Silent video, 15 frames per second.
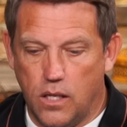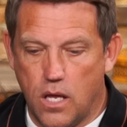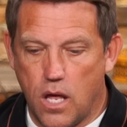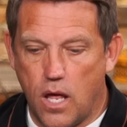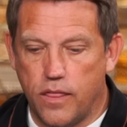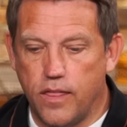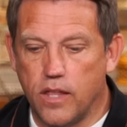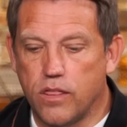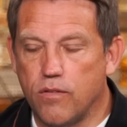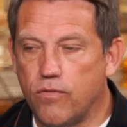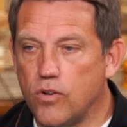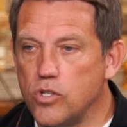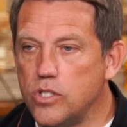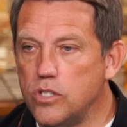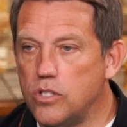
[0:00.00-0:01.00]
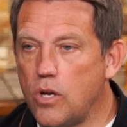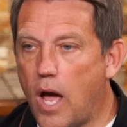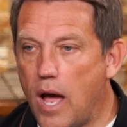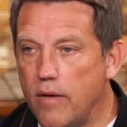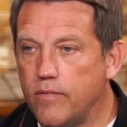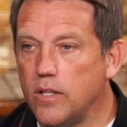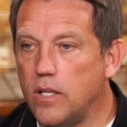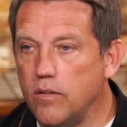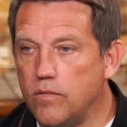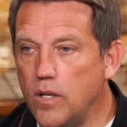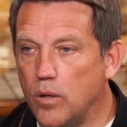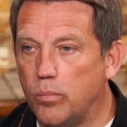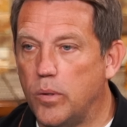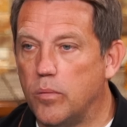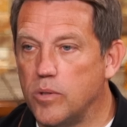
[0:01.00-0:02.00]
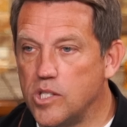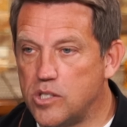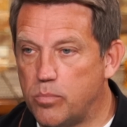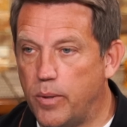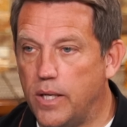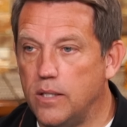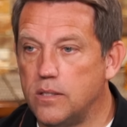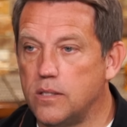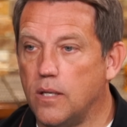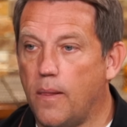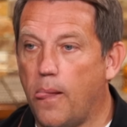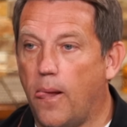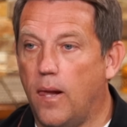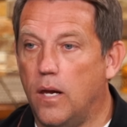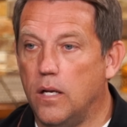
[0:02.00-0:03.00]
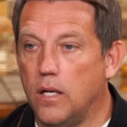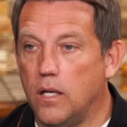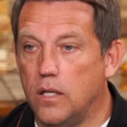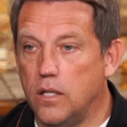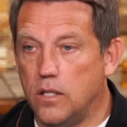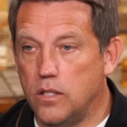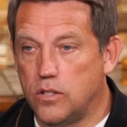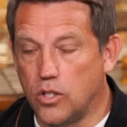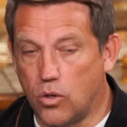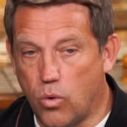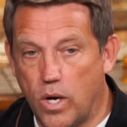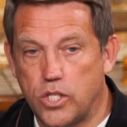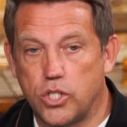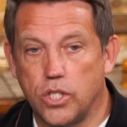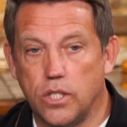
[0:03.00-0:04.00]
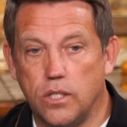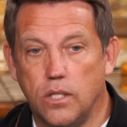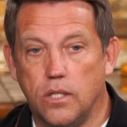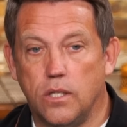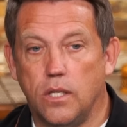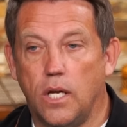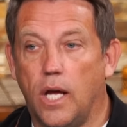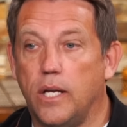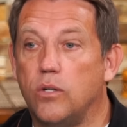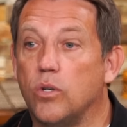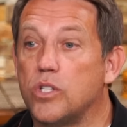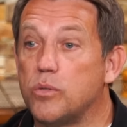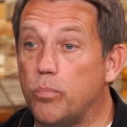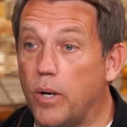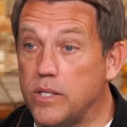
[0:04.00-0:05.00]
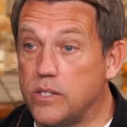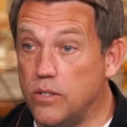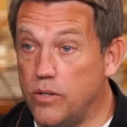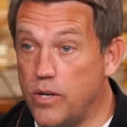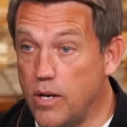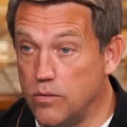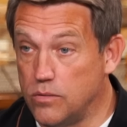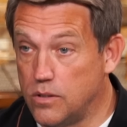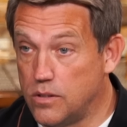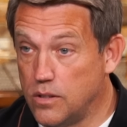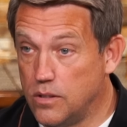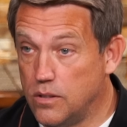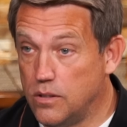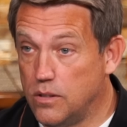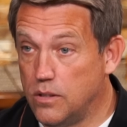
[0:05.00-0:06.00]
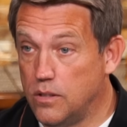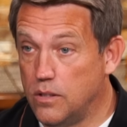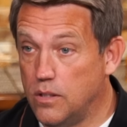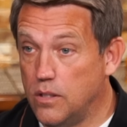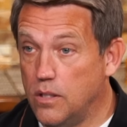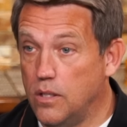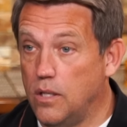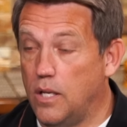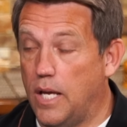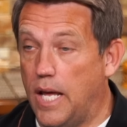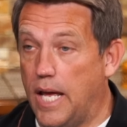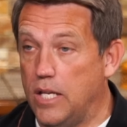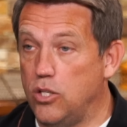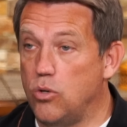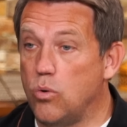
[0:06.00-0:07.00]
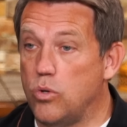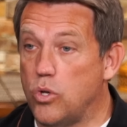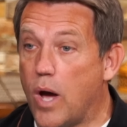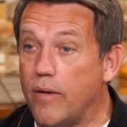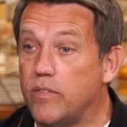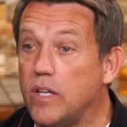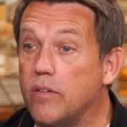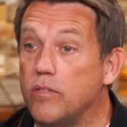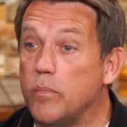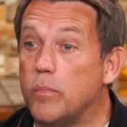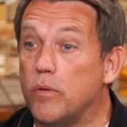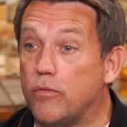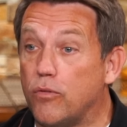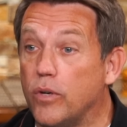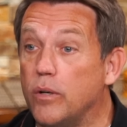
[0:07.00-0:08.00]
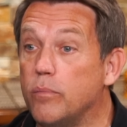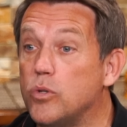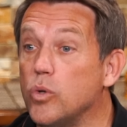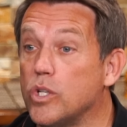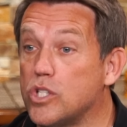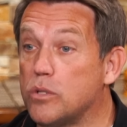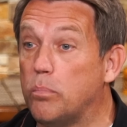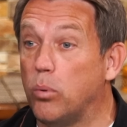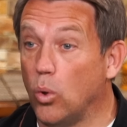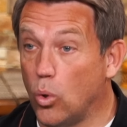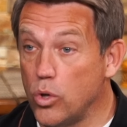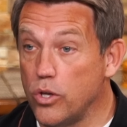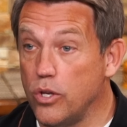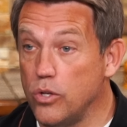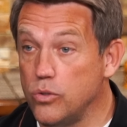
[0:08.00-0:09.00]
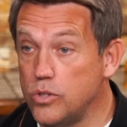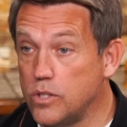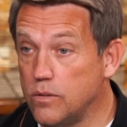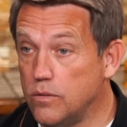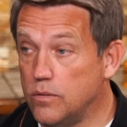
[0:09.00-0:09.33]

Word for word: I think the first is you have to give young people the space to question and to express their doubts. And you, you have to give them the freedom to explore those.